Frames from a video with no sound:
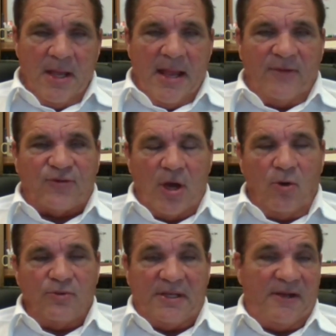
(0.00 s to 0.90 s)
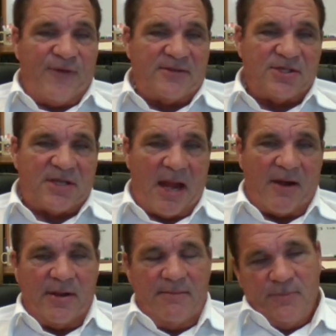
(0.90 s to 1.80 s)
And so the defense is
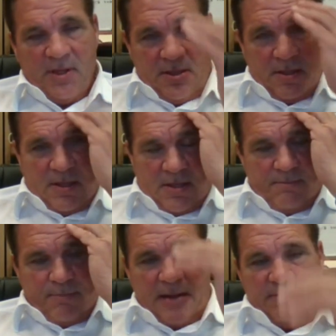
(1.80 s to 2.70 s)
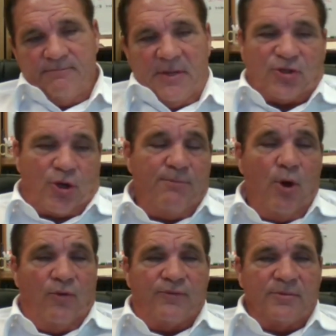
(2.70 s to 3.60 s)
carrying them. But it's a good
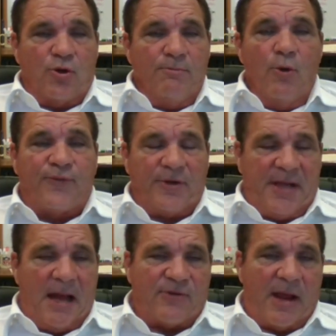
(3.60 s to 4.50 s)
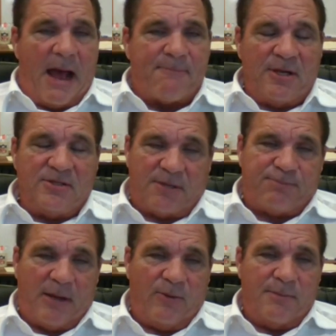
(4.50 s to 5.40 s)
move. Good move for DeAndre Hopkins to
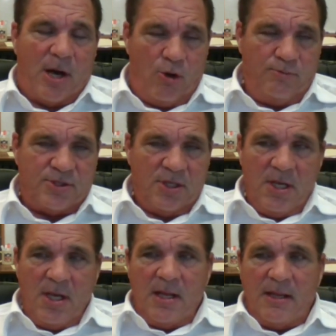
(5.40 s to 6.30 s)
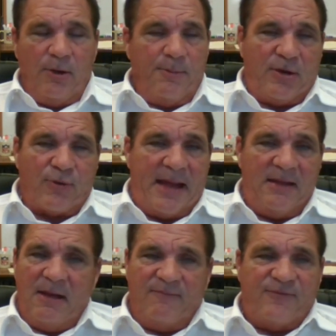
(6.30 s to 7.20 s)
play with Mahomes. He'll be
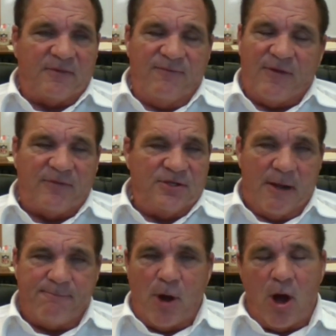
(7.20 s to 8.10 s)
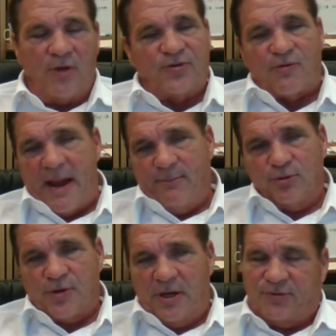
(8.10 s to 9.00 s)
great in 50-50 jump balls, scramble
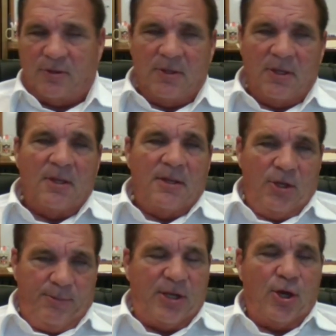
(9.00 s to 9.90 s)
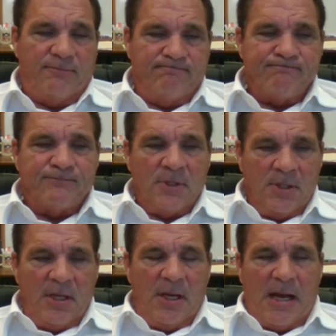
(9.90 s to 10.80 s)
drills. He'll be good.
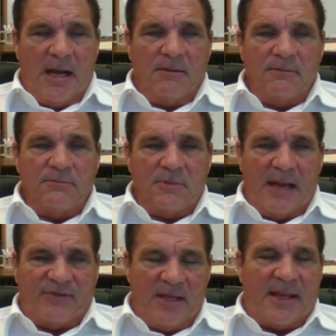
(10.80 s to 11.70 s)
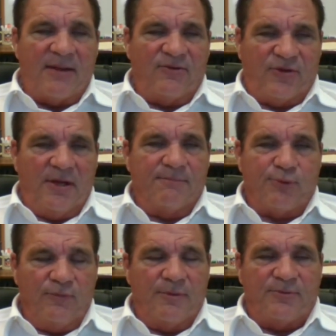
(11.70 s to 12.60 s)
I think Kansas City
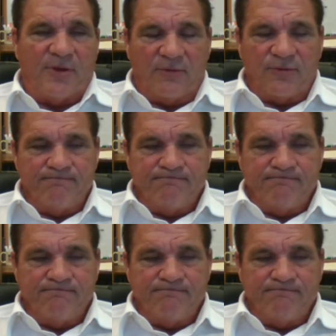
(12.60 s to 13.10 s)
improved themselves.